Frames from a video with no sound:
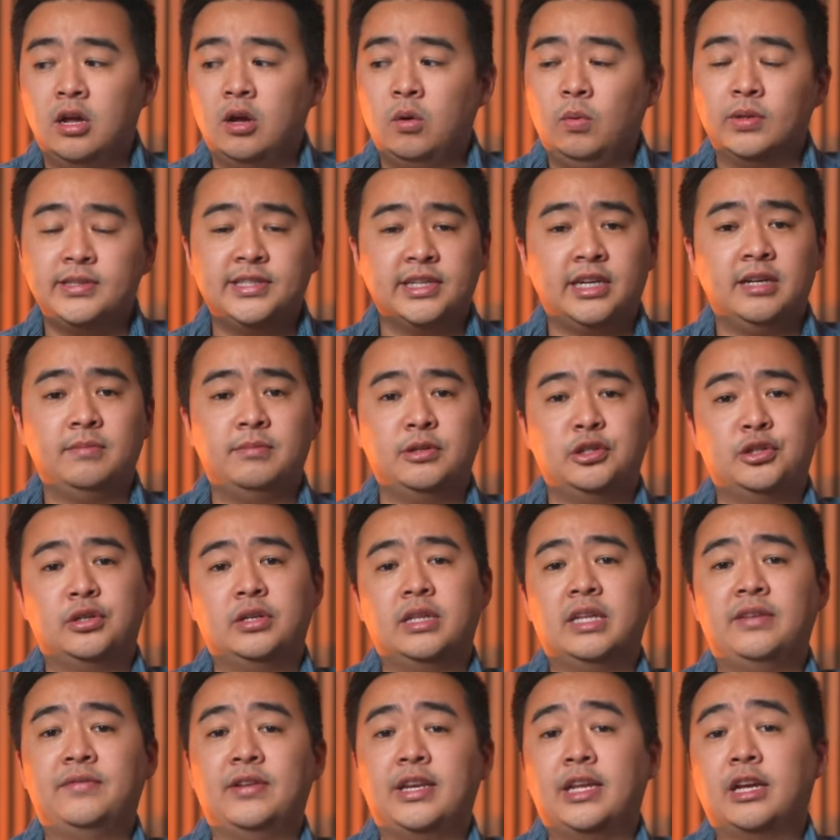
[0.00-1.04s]
Once again, be sure to
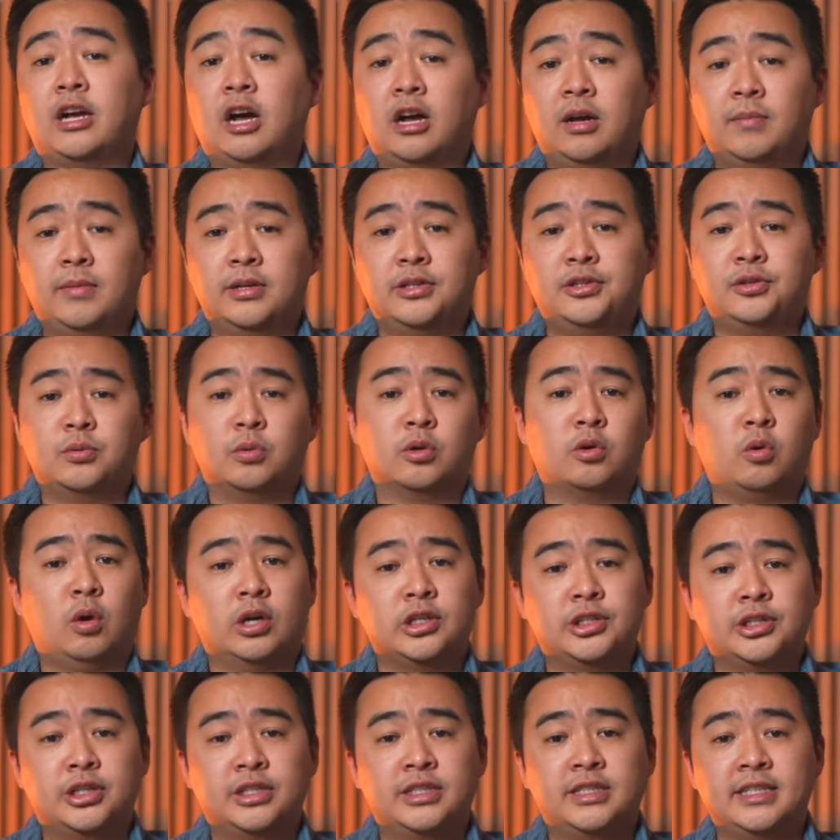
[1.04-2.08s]
leave any comments or
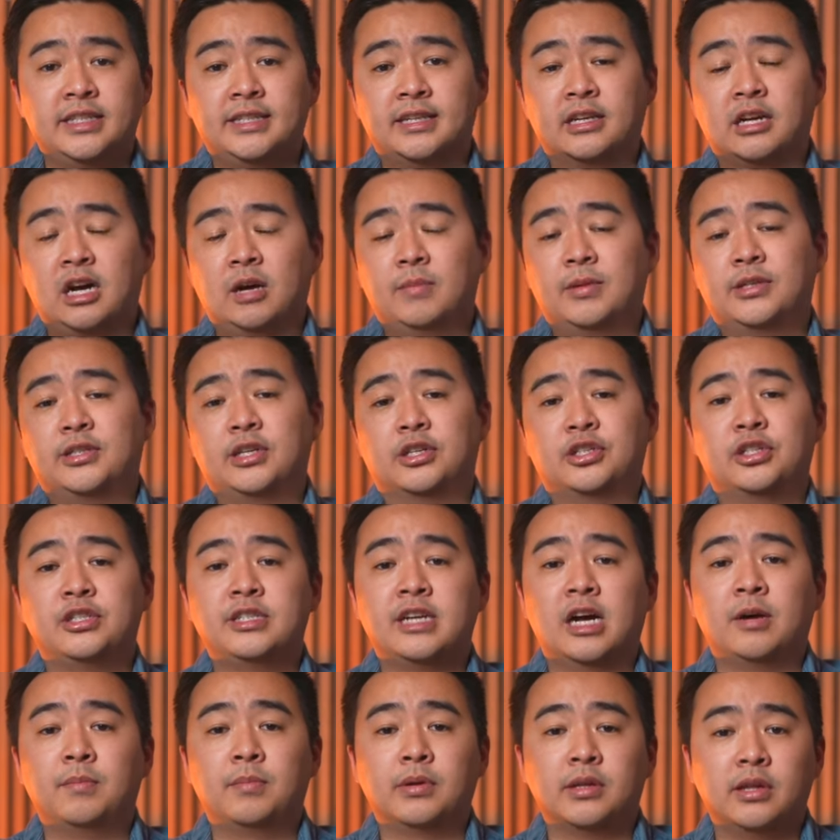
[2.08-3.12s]
questions in the comment section
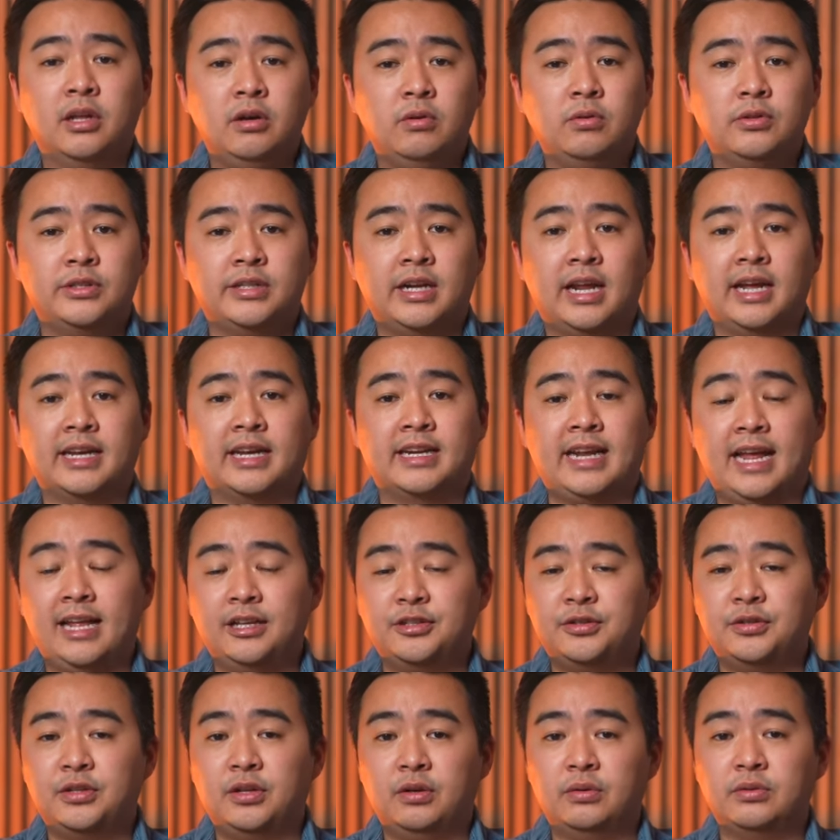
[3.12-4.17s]
down below so that I can
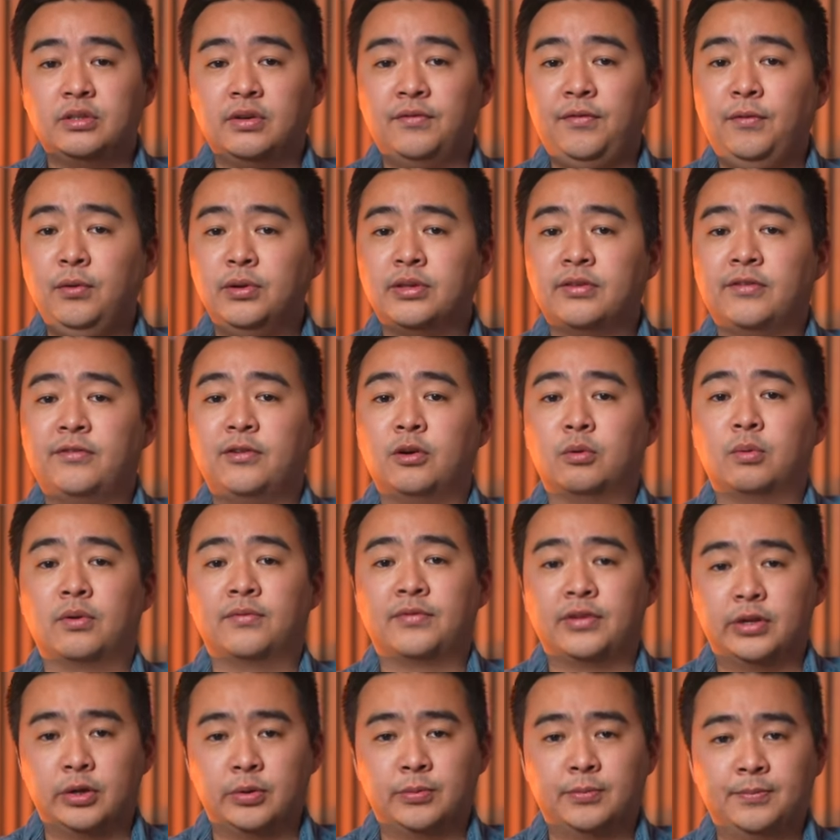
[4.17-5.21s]
answer those for the full
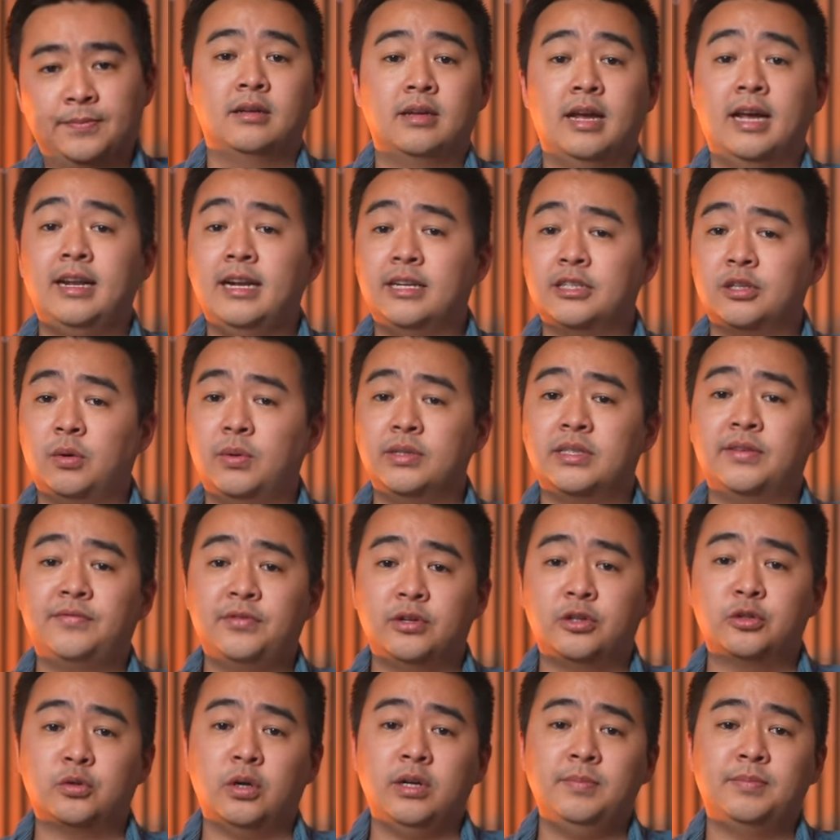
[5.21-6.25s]
review. And as always, if
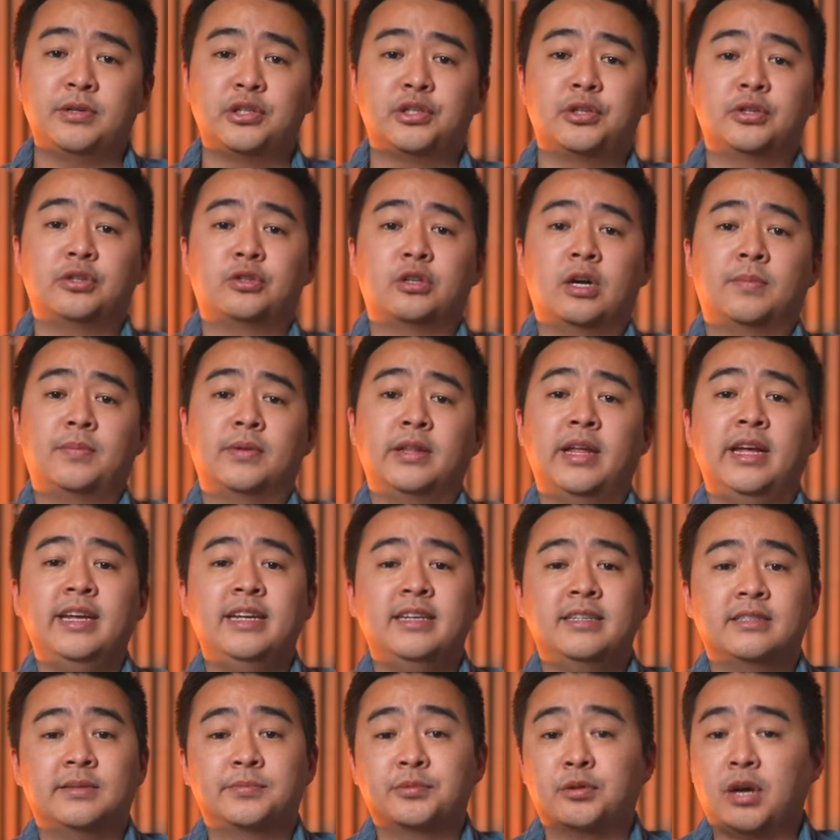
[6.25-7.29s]
you enjoyed, be sure to drop a
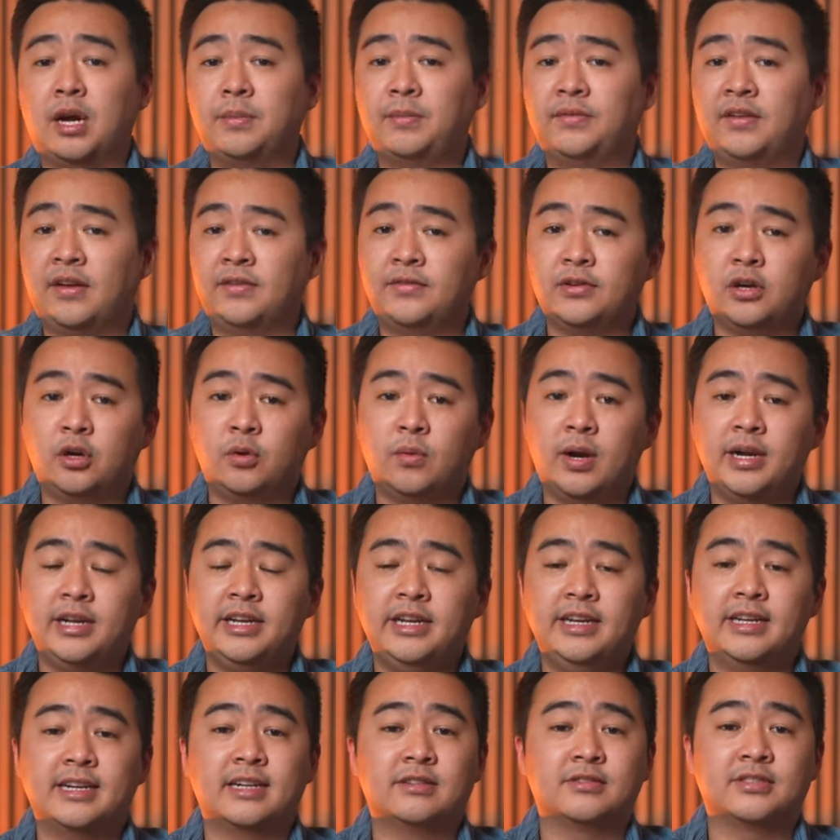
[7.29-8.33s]
like, subscribe if you haven't
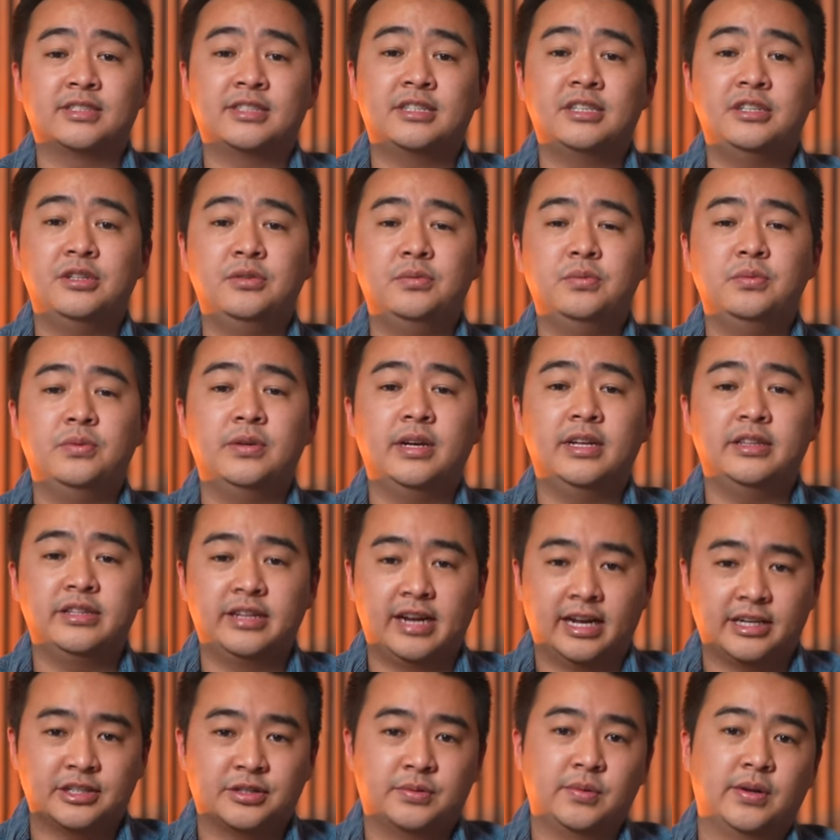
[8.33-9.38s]
already, and I'll see you in the
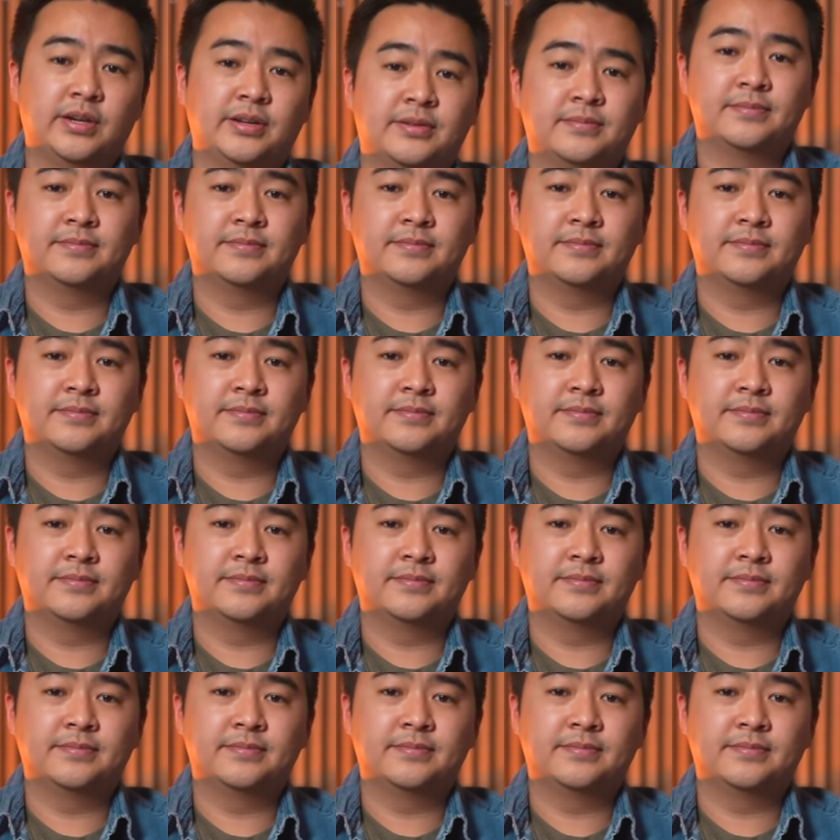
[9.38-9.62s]
next one.